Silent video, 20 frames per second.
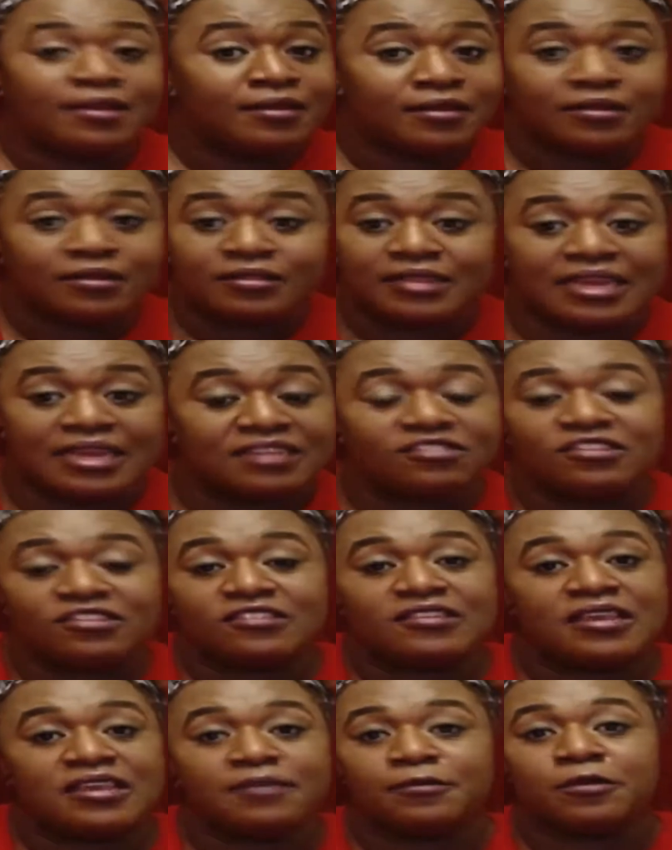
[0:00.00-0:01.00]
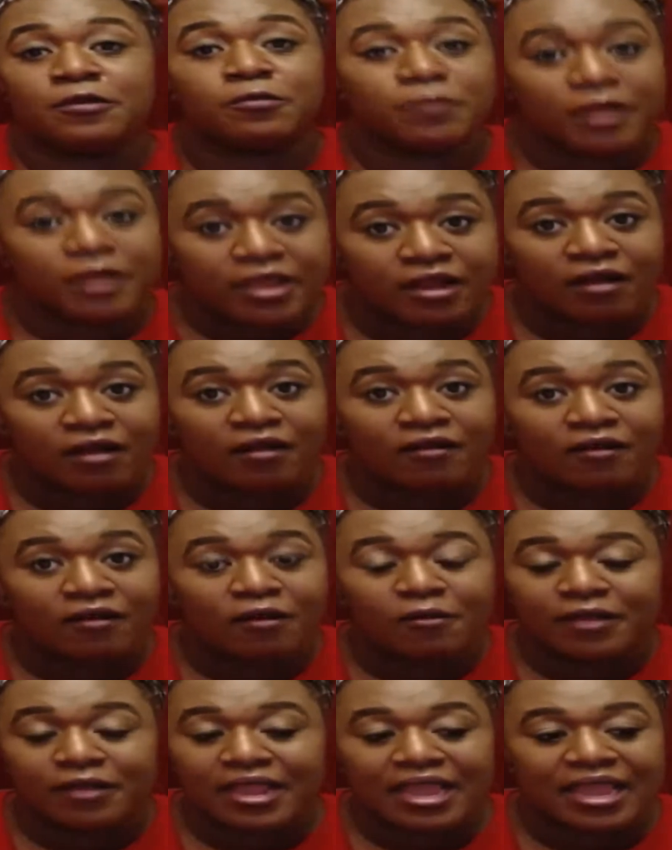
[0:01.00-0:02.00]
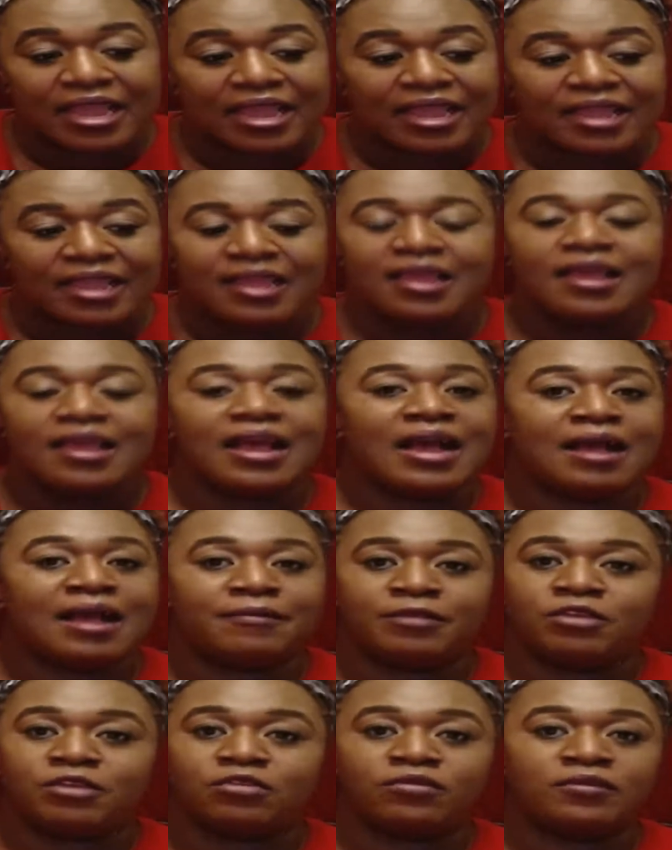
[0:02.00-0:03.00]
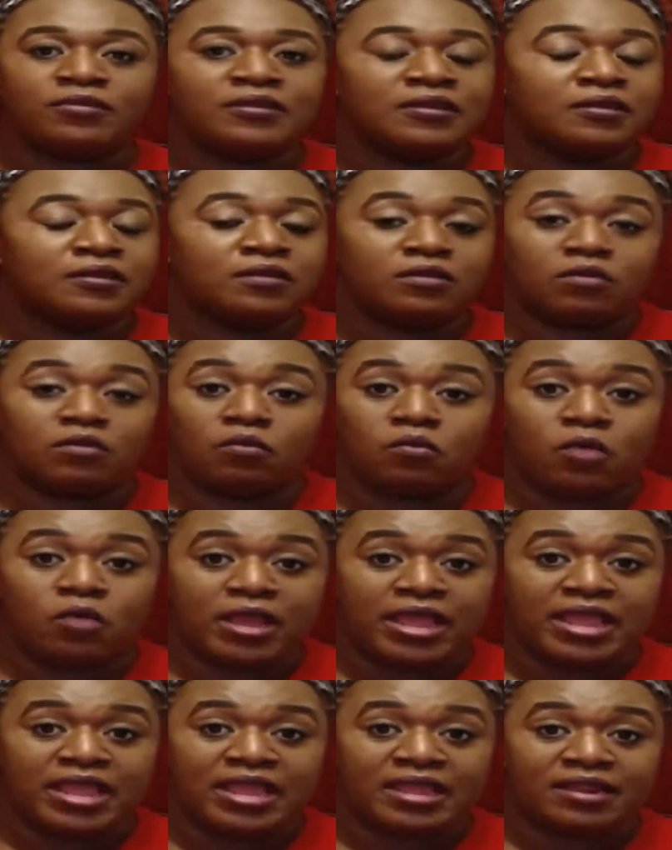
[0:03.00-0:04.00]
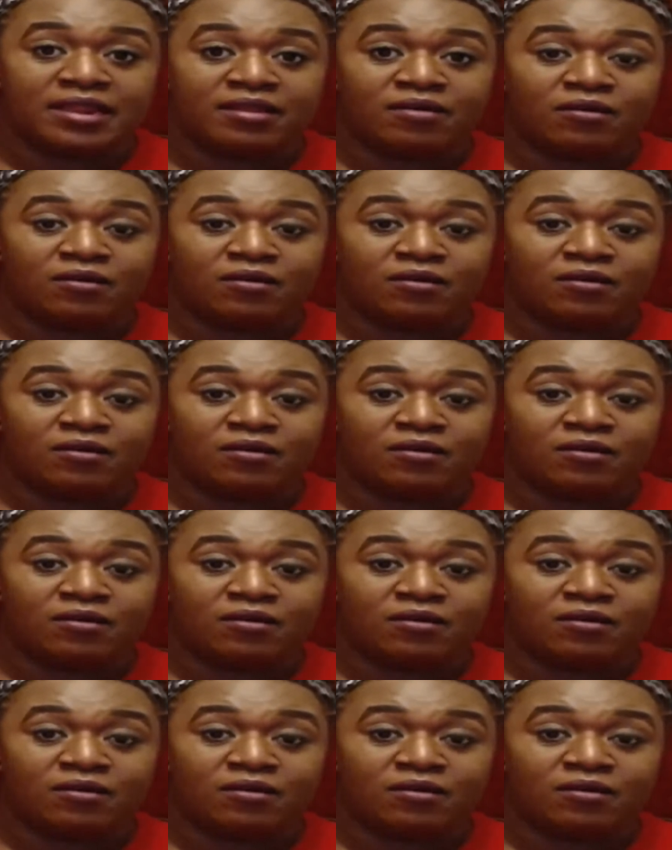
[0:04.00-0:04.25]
Let's just keep it real, okay? I mean, when